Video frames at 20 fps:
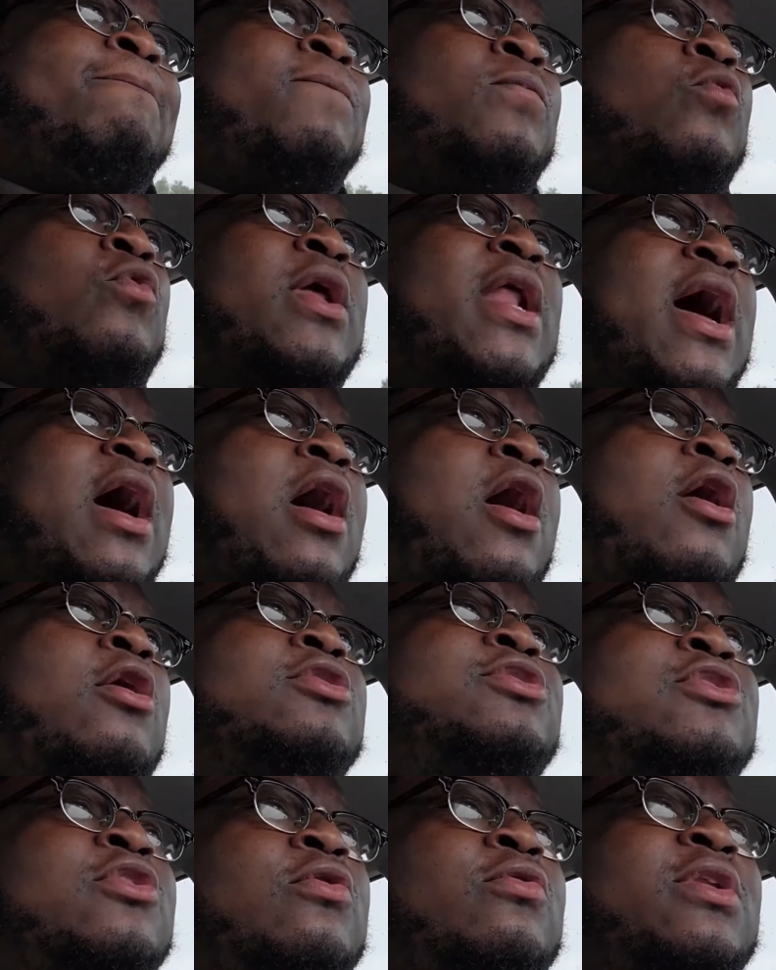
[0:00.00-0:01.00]
what I
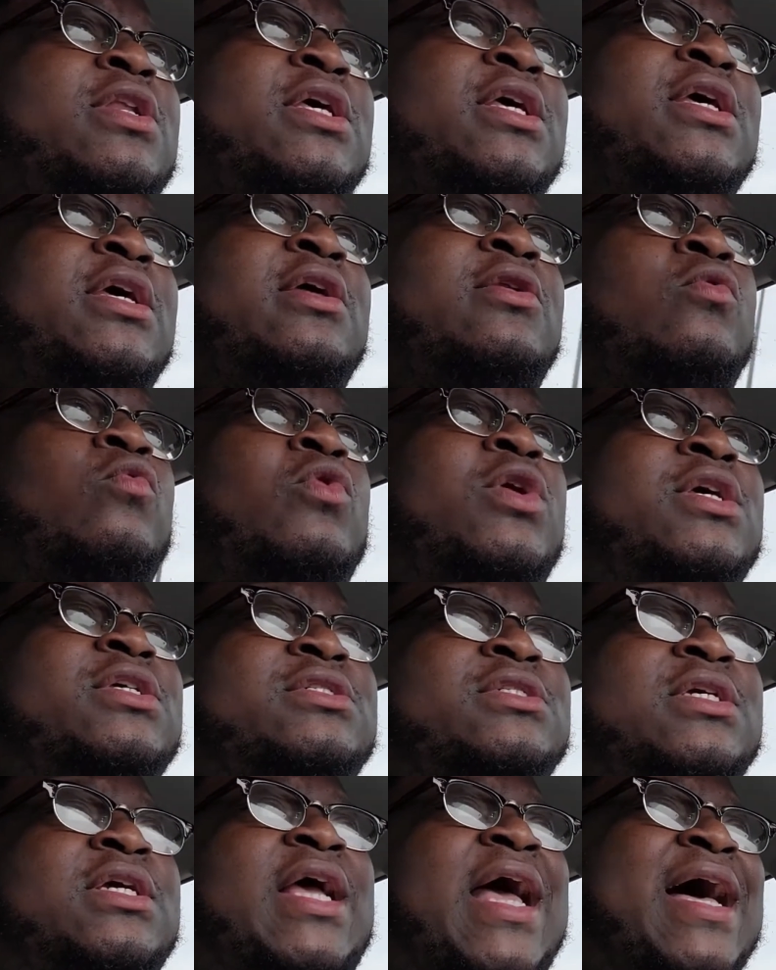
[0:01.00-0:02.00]
also did
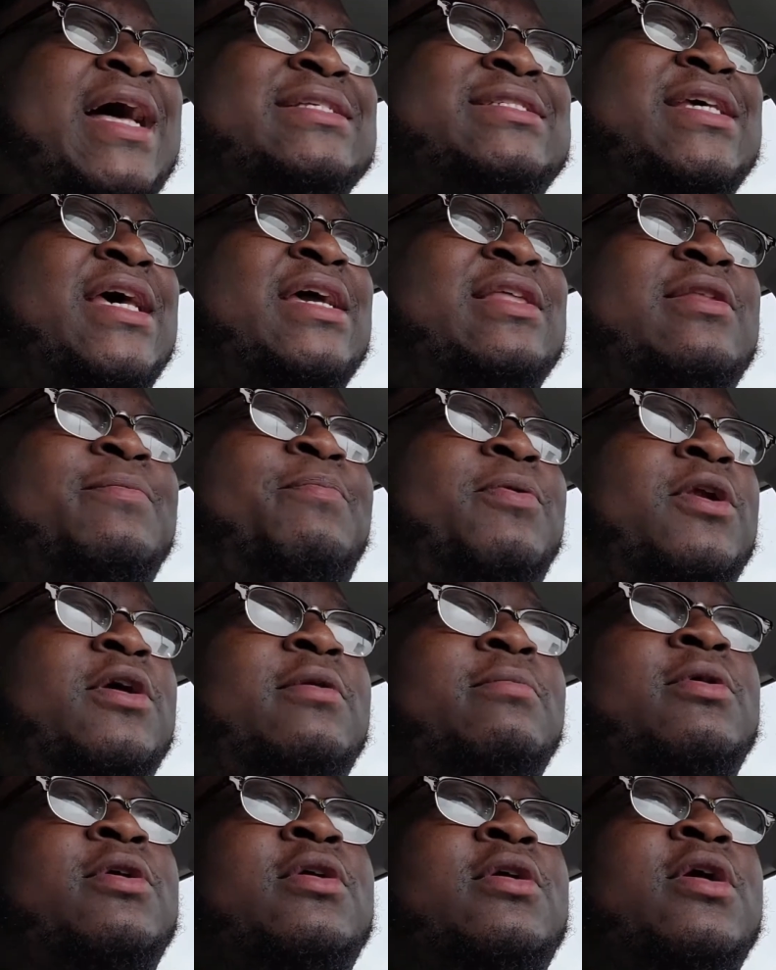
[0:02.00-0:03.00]
was contact the
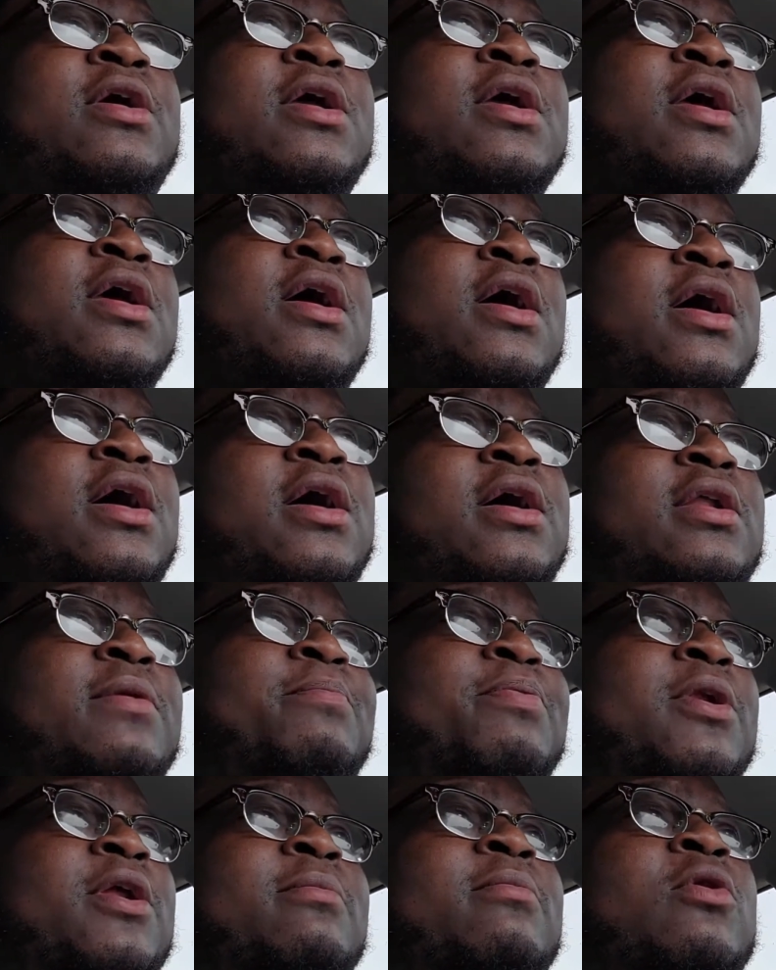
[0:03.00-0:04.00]
plumber. The
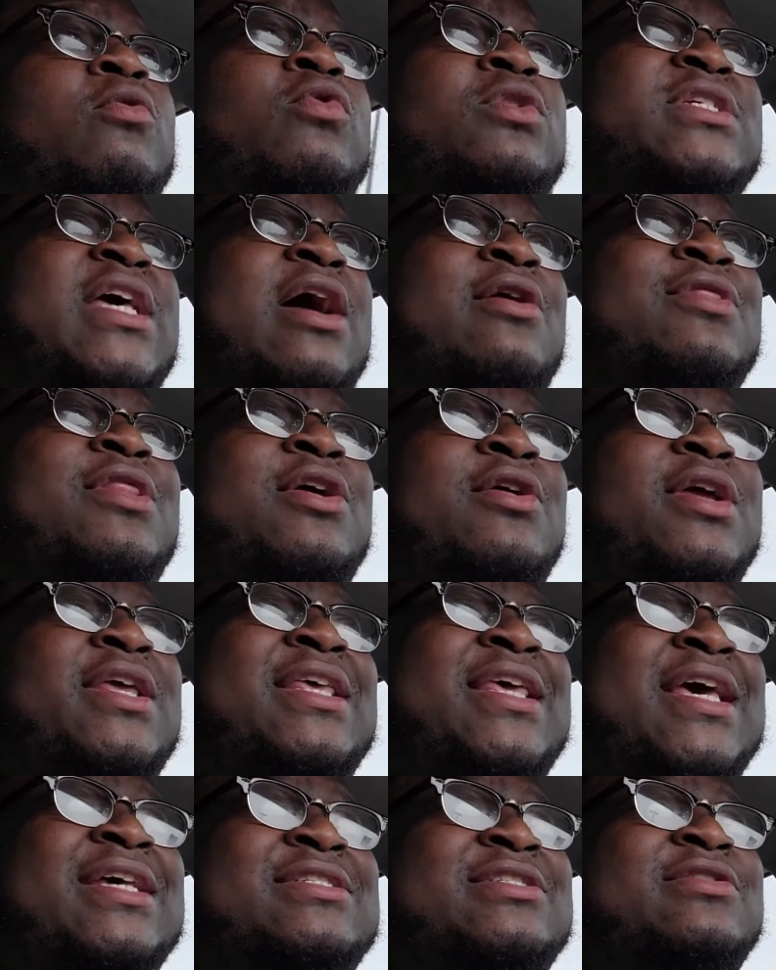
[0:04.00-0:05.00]
plumber was out there
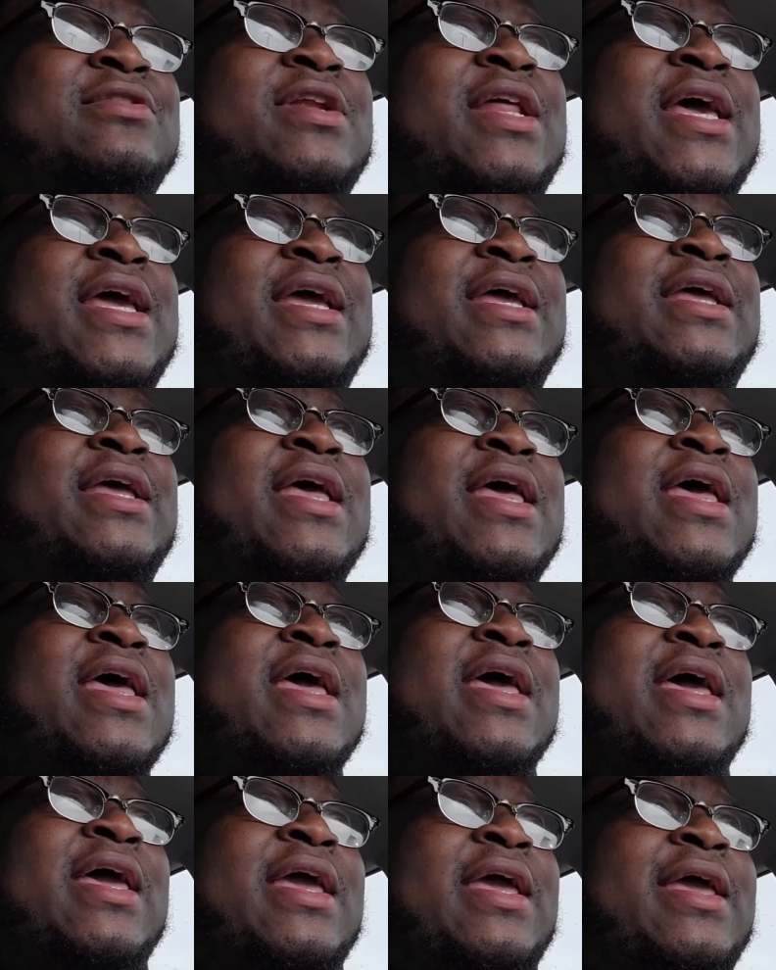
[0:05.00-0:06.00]
yesterday
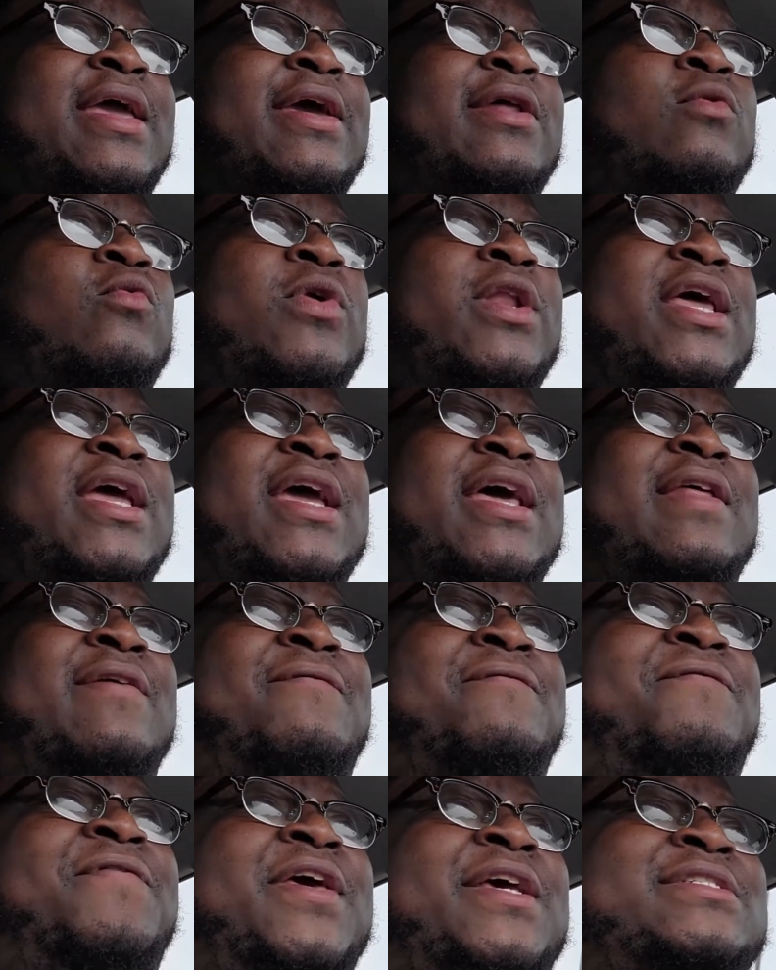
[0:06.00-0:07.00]
and went ahead
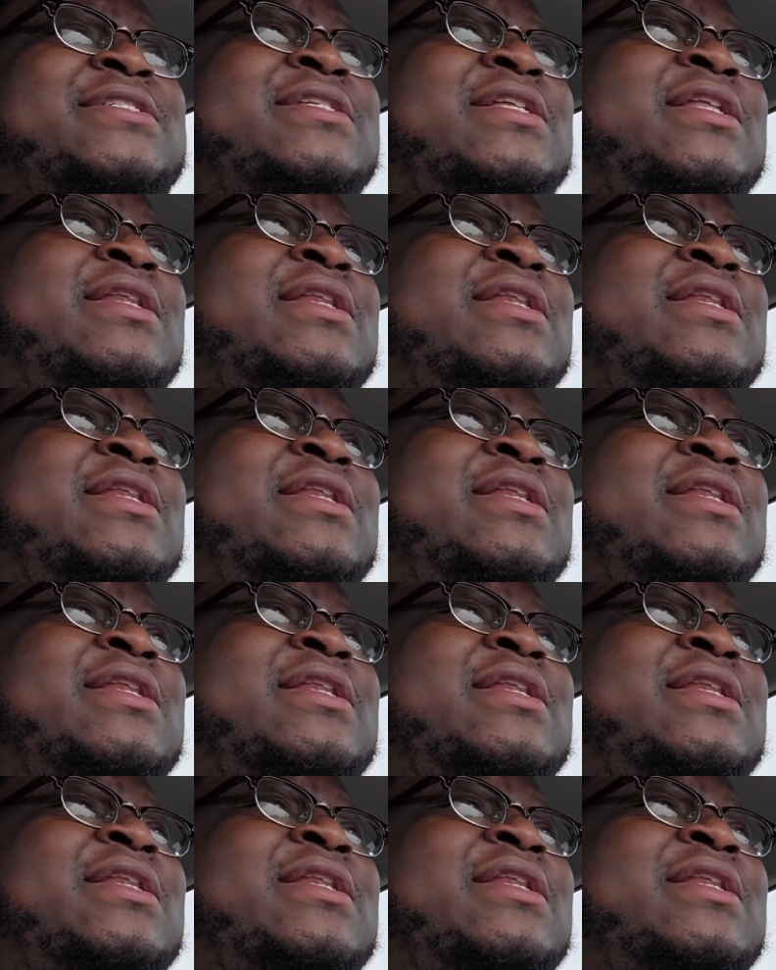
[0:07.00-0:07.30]
and fixed the